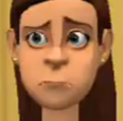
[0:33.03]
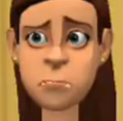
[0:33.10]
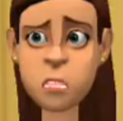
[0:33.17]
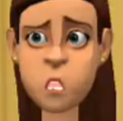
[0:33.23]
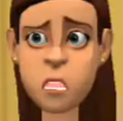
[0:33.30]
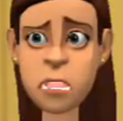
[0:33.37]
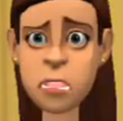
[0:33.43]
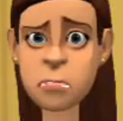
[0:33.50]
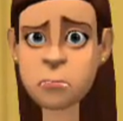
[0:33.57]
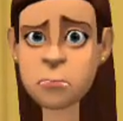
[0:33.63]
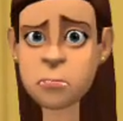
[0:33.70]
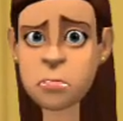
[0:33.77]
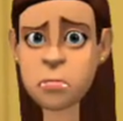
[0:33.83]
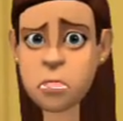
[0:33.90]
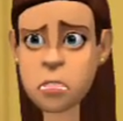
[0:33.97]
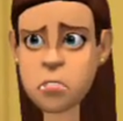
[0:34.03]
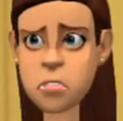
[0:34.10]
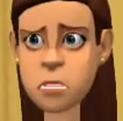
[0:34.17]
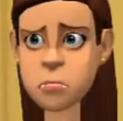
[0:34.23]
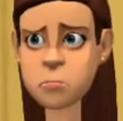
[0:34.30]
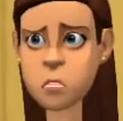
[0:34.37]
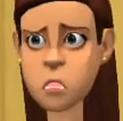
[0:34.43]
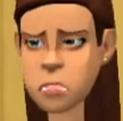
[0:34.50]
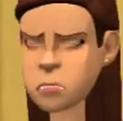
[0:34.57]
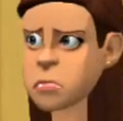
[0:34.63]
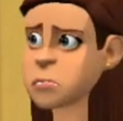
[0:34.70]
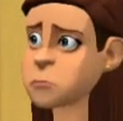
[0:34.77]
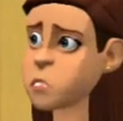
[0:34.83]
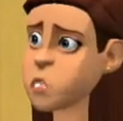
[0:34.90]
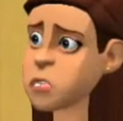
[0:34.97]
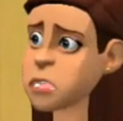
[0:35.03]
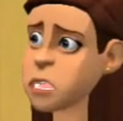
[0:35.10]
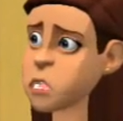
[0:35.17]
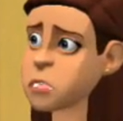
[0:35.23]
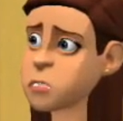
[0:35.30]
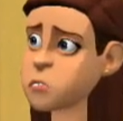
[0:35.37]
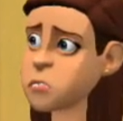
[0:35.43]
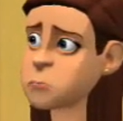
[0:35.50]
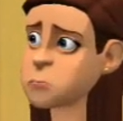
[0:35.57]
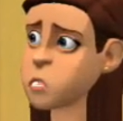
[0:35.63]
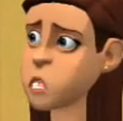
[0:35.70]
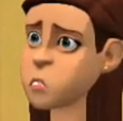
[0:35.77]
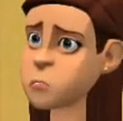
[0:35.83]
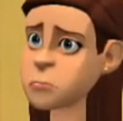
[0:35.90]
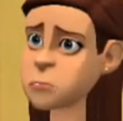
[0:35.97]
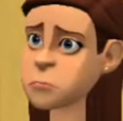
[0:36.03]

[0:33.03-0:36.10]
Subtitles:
sorry, I left as soon as the movie was over, Mom.